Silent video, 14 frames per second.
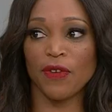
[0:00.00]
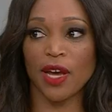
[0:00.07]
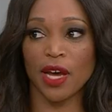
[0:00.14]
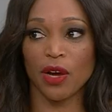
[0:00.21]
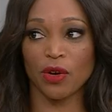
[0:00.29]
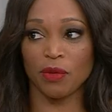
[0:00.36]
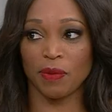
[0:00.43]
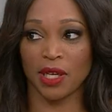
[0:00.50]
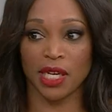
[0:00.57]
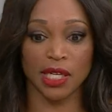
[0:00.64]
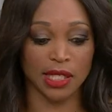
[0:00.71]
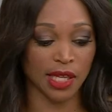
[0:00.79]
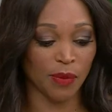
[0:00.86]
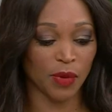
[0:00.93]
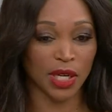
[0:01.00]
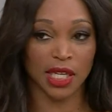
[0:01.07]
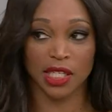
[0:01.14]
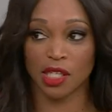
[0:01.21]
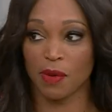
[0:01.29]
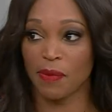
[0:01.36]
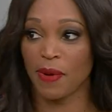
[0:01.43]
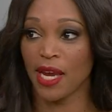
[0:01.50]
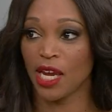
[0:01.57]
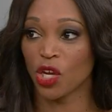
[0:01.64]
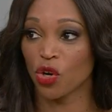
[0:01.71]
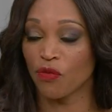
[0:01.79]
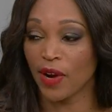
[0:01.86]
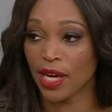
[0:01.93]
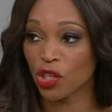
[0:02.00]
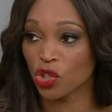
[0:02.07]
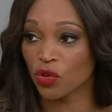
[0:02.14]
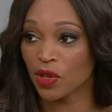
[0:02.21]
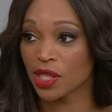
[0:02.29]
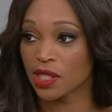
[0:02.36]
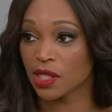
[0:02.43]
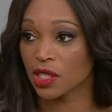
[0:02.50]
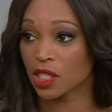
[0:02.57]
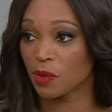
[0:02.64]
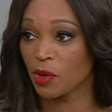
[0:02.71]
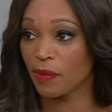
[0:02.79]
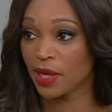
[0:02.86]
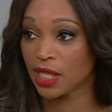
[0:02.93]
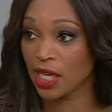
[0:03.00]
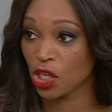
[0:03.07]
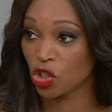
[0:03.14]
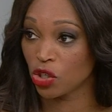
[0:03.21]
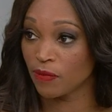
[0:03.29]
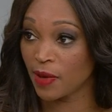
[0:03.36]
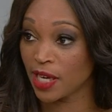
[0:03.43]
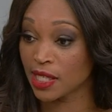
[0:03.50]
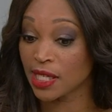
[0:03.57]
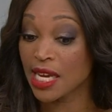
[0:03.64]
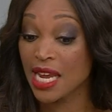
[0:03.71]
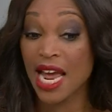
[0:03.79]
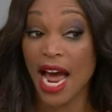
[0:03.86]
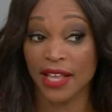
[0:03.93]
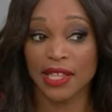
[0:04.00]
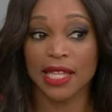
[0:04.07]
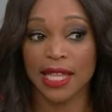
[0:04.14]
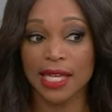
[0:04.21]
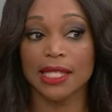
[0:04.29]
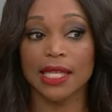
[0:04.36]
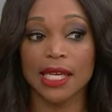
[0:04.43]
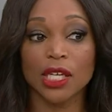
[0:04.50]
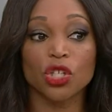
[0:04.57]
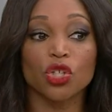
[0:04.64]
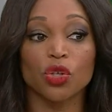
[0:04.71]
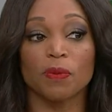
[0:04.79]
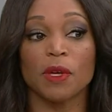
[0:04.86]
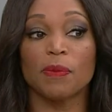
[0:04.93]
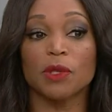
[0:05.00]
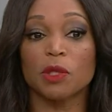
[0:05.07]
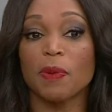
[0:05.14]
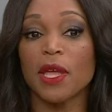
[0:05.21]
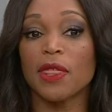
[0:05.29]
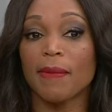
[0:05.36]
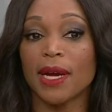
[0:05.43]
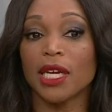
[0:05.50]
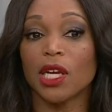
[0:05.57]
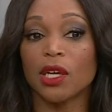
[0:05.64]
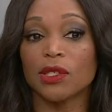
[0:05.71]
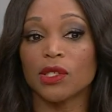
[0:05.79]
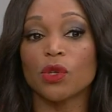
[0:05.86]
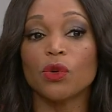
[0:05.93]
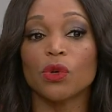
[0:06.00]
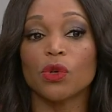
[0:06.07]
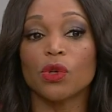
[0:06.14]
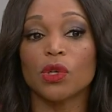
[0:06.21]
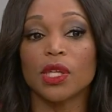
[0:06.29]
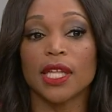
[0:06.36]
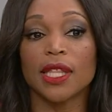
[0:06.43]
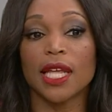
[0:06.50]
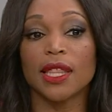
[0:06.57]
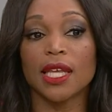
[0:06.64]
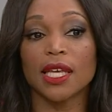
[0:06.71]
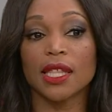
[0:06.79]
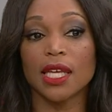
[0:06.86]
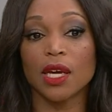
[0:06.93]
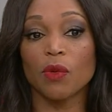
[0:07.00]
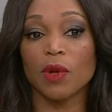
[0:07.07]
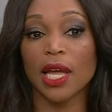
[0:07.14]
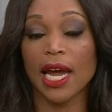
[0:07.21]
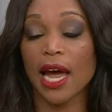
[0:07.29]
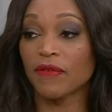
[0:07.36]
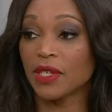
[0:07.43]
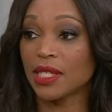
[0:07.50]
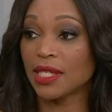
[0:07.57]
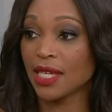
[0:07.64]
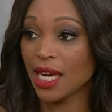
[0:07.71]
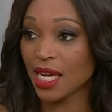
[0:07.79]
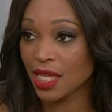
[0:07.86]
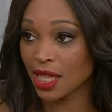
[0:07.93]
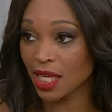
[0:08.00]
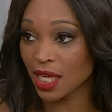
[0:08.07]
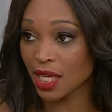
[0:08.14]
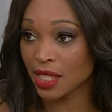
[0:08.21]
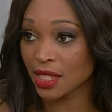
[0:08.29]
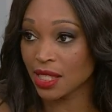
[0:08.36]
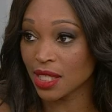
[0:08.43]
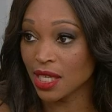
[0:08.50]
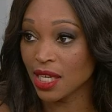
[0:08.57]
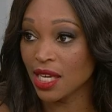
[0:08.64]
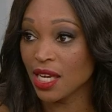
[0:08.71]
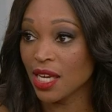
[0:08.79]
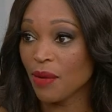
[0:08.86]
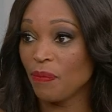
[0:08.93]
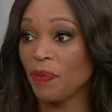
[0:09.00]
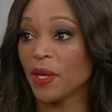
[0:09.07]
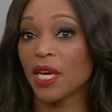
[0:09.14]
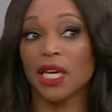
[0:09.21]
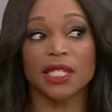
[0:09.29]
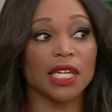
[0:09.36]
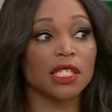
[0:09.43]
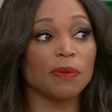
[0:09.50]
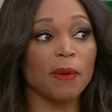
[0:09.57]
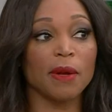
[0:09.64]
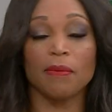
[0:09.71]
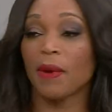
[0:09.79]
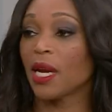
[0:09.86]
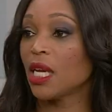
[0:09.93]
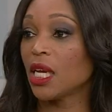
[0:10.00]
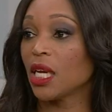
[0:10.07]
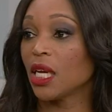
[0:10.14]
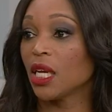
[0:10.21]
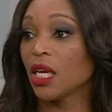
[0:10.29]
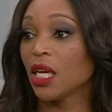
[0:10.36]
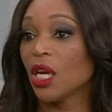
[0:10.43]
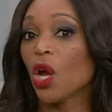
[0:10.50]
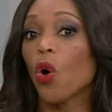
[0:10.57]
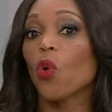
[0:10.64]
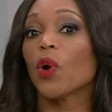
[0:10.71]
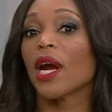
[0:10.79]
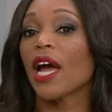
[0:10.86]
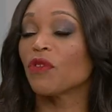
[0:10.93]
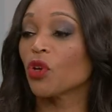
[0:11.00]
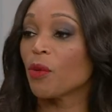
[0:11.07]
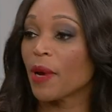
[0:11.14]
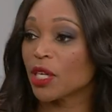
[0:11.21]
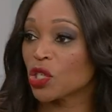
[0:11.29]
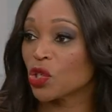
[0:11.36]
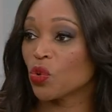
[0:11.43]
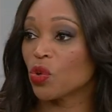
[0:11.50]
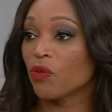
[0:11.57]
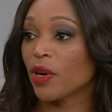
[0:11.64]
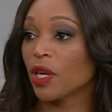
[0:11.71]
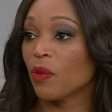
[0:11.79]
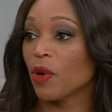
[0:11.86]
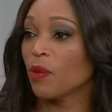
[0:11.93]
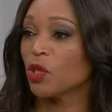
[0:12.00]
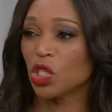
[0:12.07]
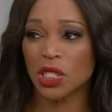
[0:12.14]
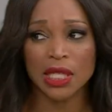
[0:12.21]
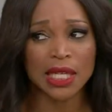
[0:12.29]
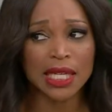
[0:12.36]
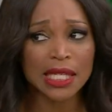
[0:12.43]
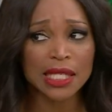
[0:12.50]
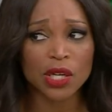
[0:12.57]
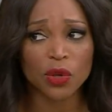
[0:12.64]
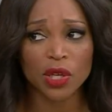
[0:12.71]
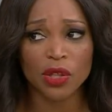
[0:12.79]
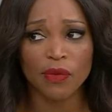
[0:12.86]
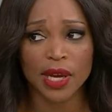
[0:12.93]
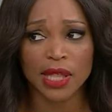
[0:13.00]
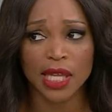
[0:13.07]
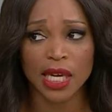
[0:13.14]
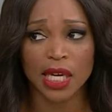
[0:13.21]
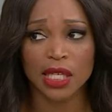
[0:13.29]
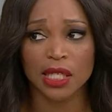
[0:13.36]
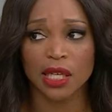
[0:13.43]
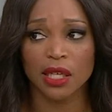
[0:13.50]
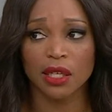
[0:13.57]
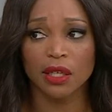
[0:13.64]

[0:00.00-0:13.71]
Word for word: out because someone needs to be paying your rent during this experimentation phase. I think that's the issue. People spend the money on school and then they think, well, I have to stay in this. Yeah, or I have to go I back to school money, right away. Or I have to go back to school right away, which isn't necessarily the right not, thing, is it? Not